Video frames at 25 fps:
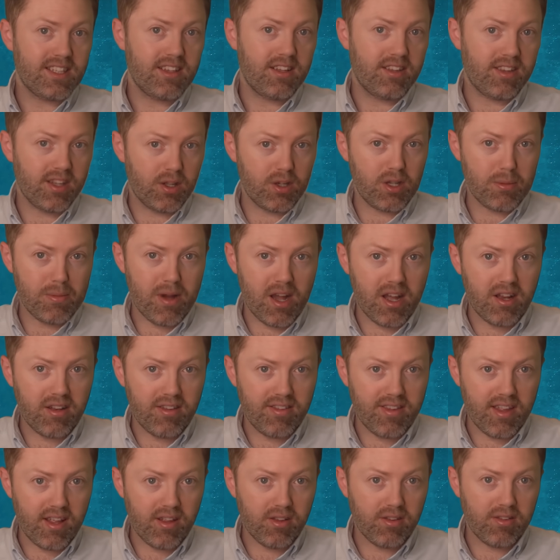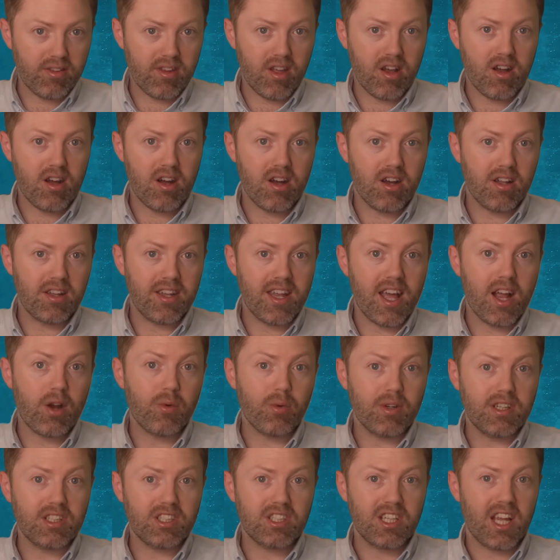sodium ion cells are now
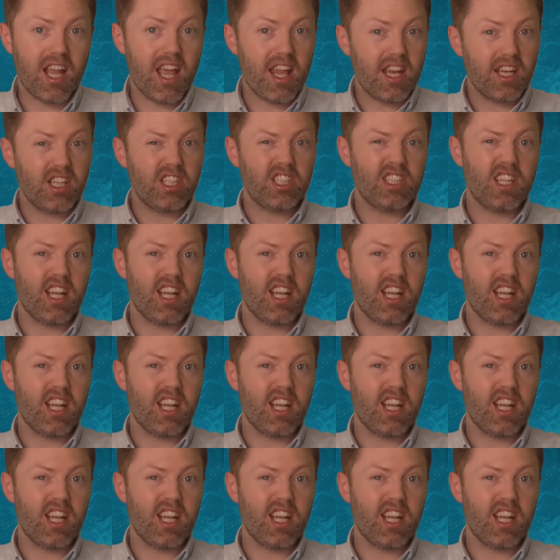reaching energy